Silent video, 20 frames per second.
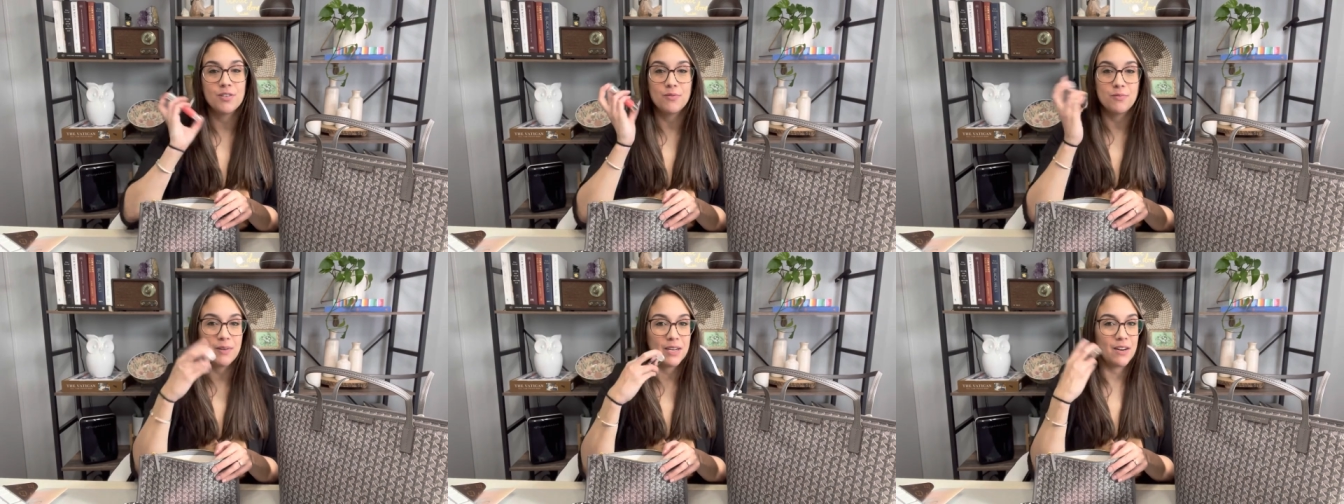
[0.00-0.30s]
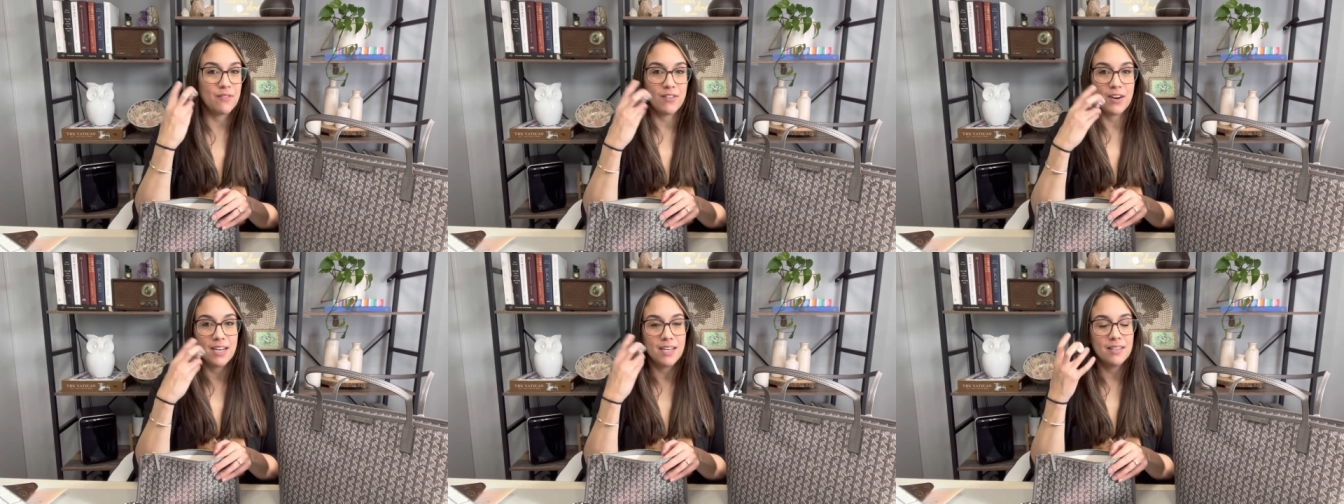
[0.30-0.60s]

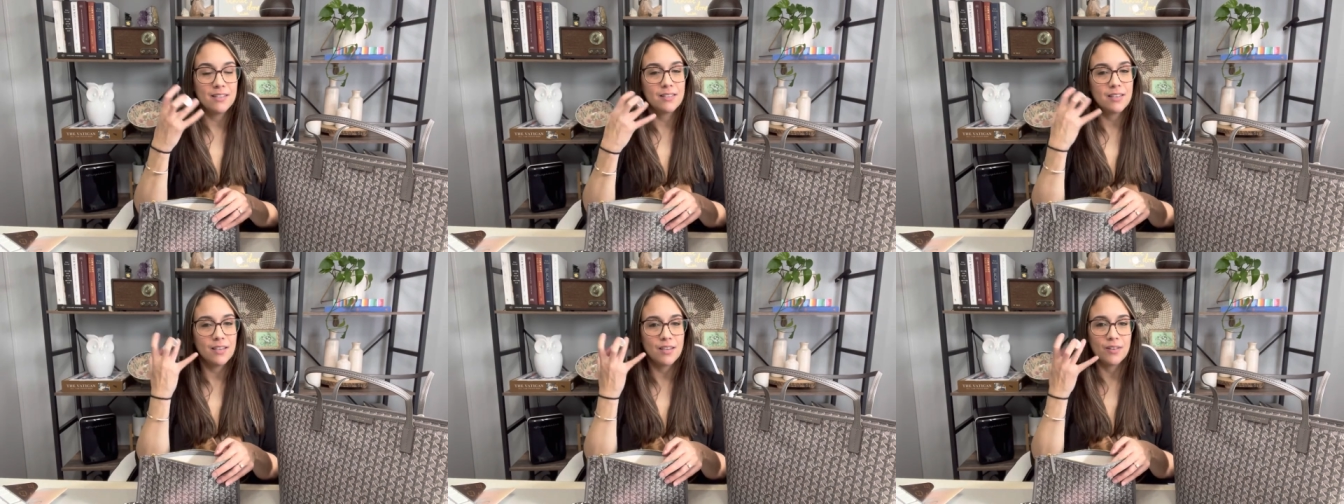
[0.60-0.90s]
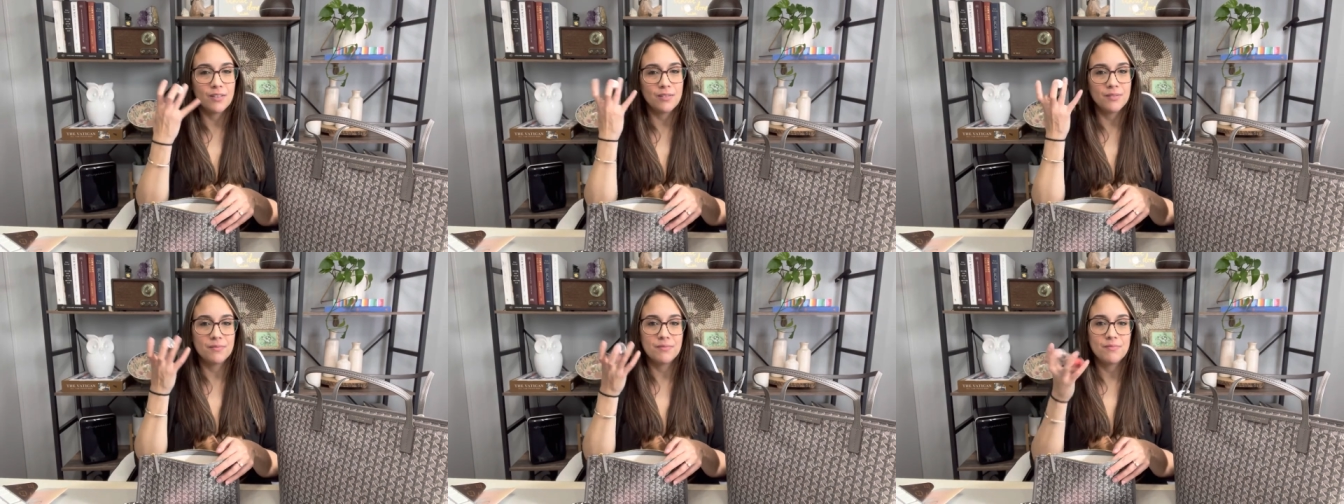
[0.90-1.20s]
Whenever I need to, you
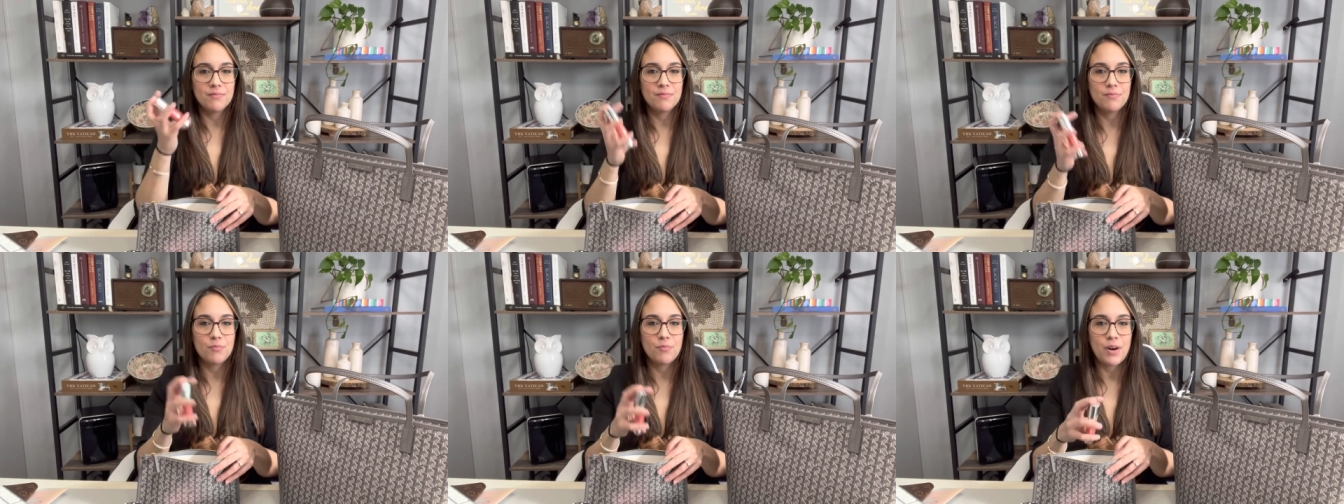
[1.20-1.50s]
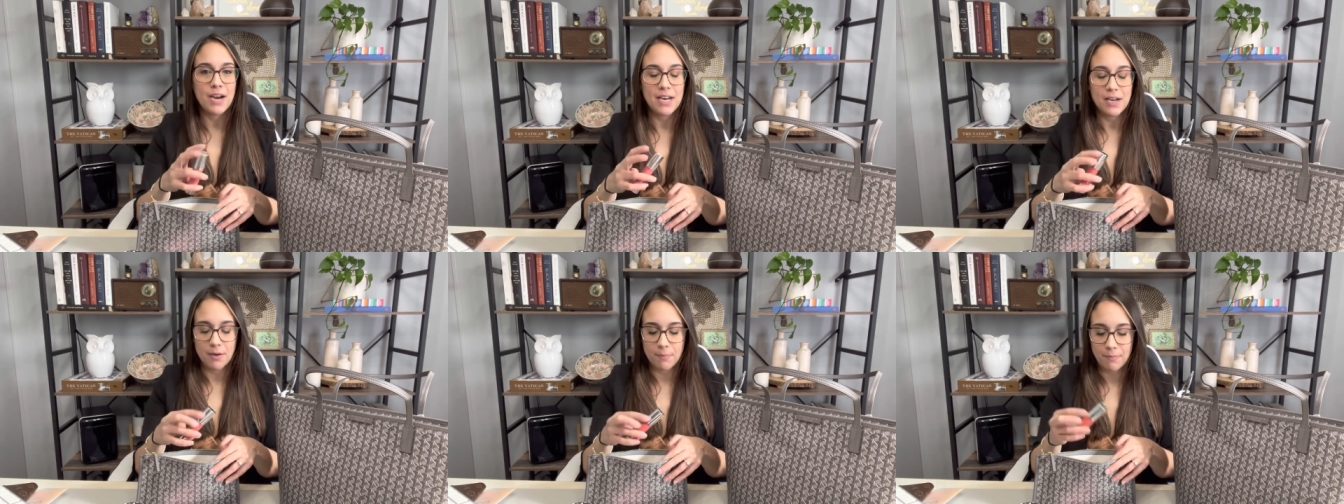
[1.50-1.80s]
know,
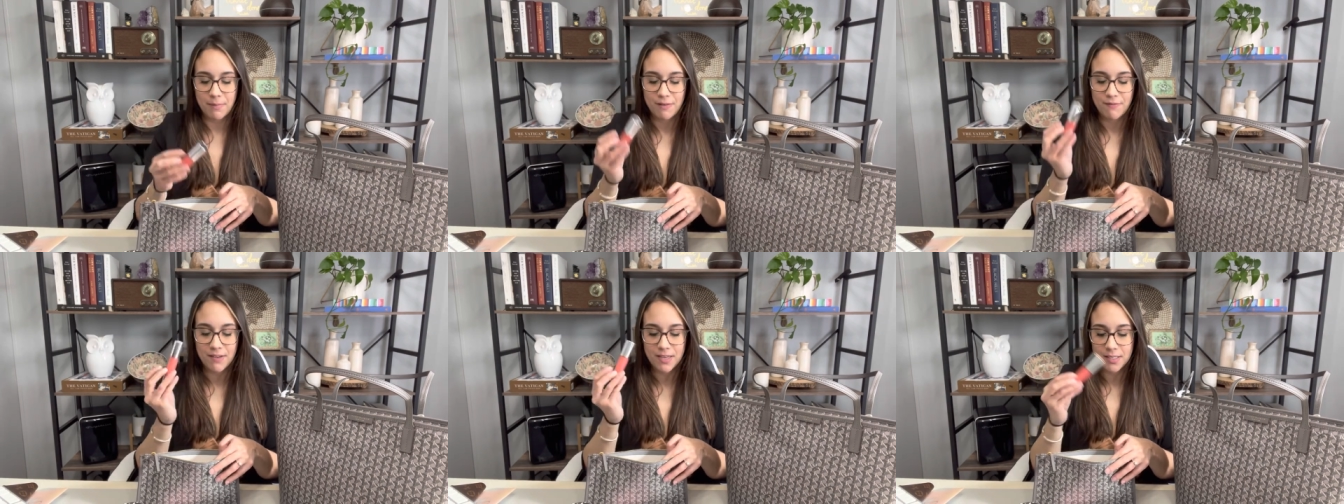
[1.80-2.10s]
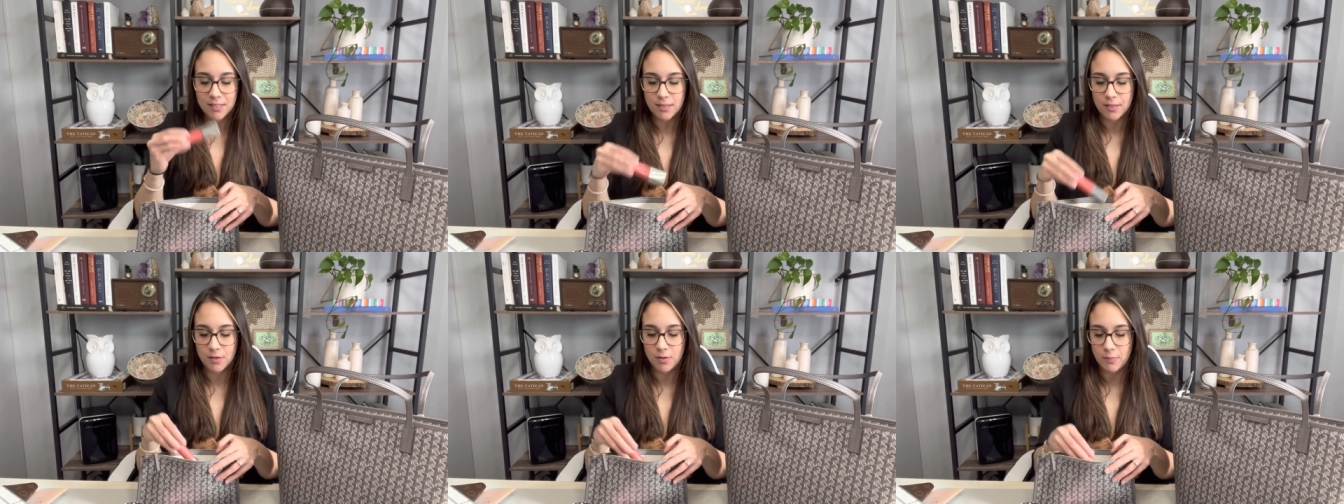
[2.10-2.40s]
brighten up my
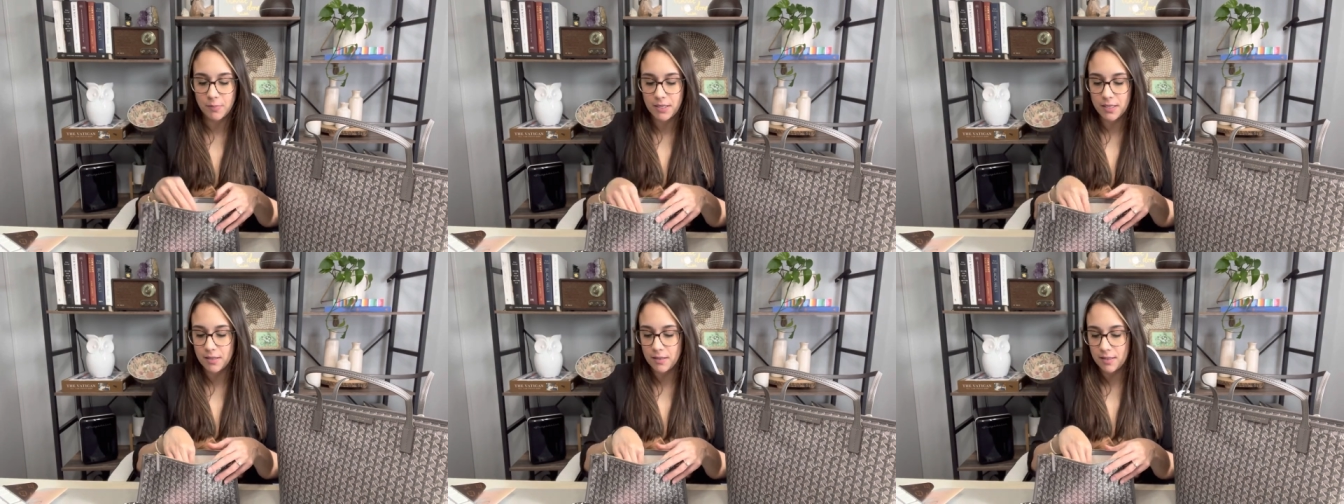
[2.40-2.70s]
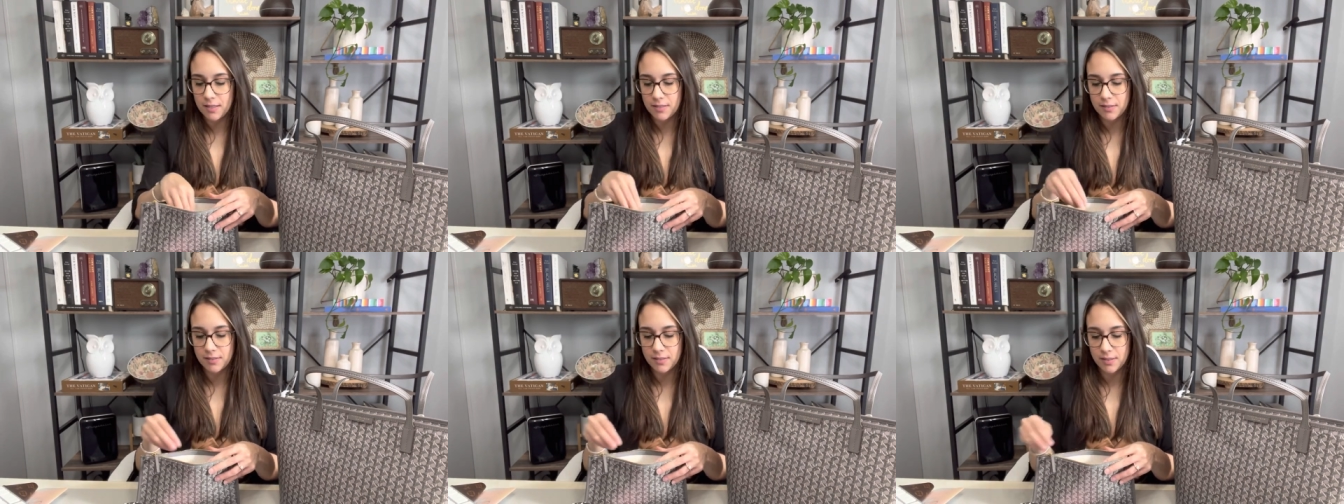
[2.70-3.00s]
face a little bit,
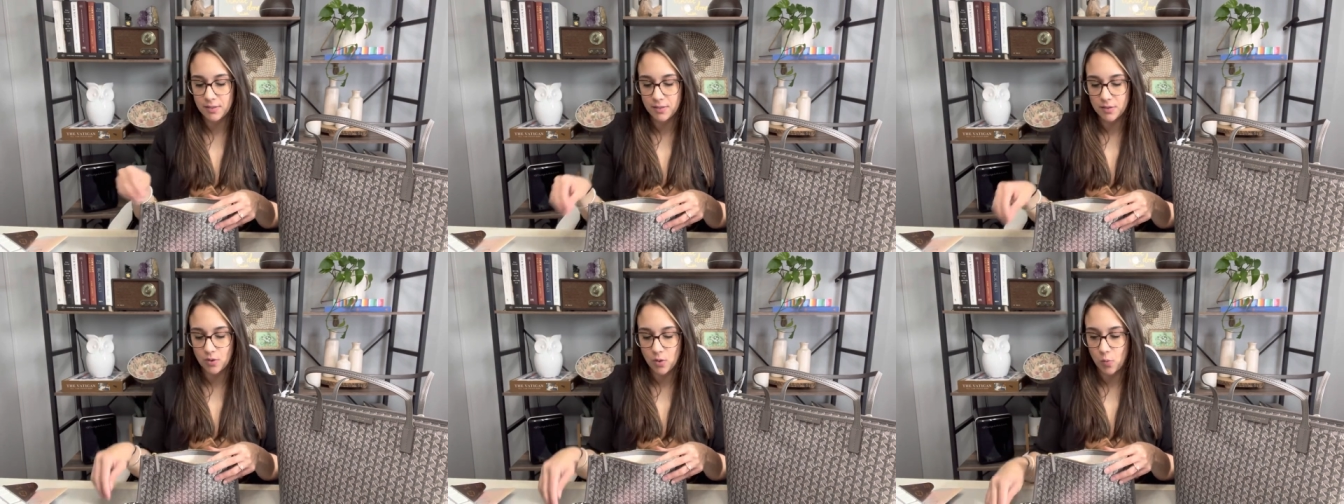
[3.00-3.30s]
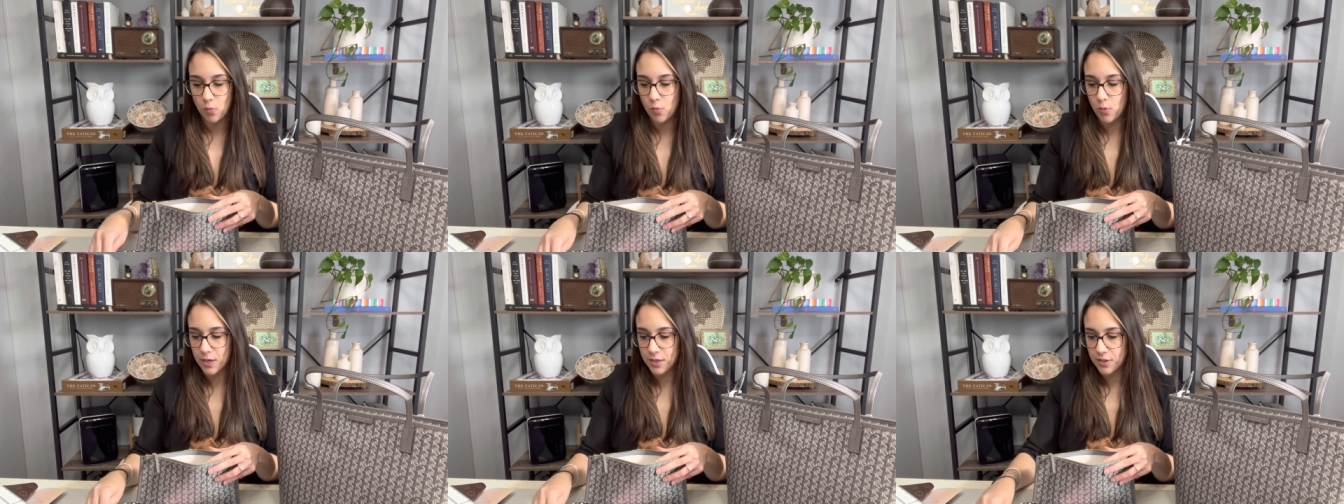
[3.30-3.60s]
this does
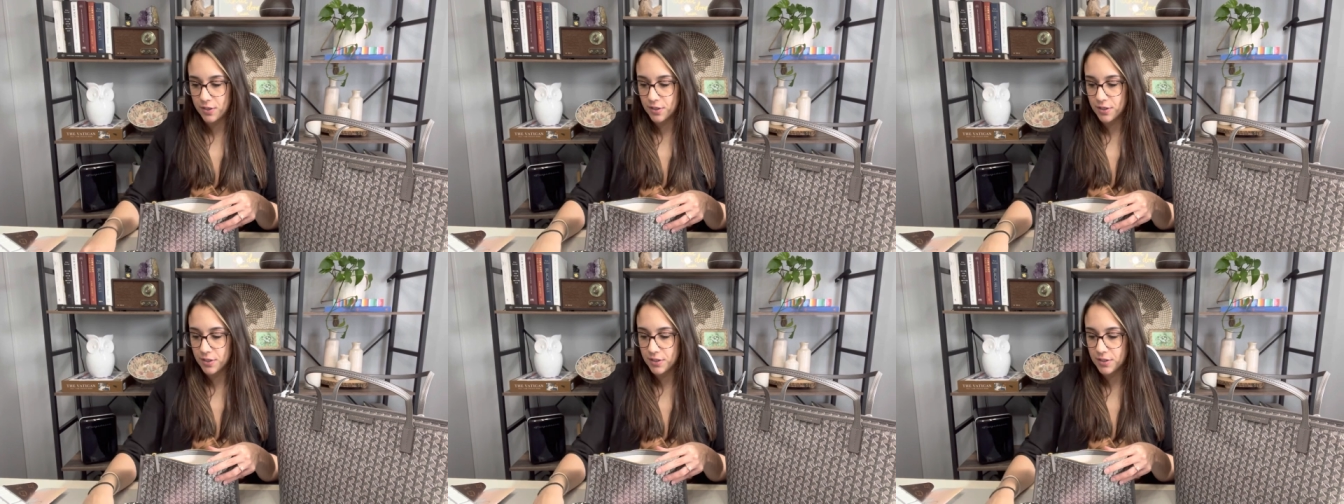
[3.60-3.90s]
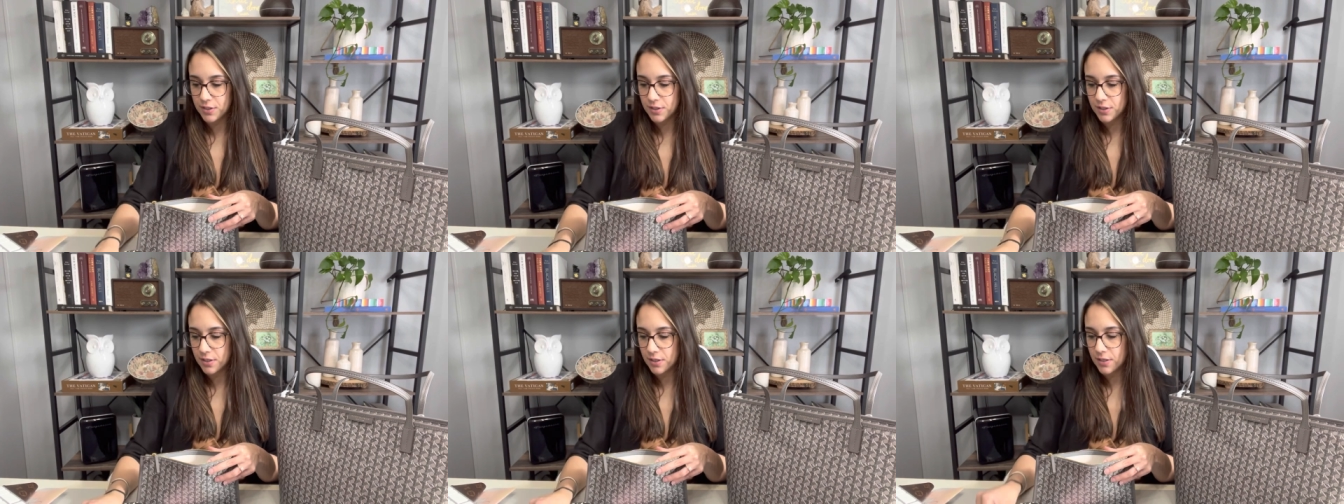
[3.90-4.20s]

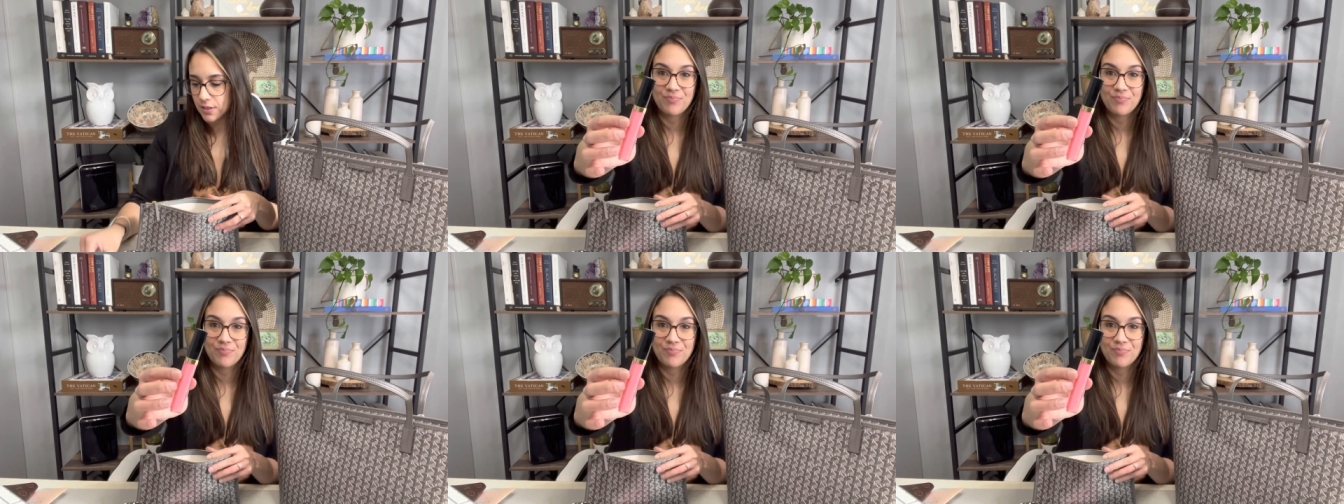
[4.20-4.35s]
wonders.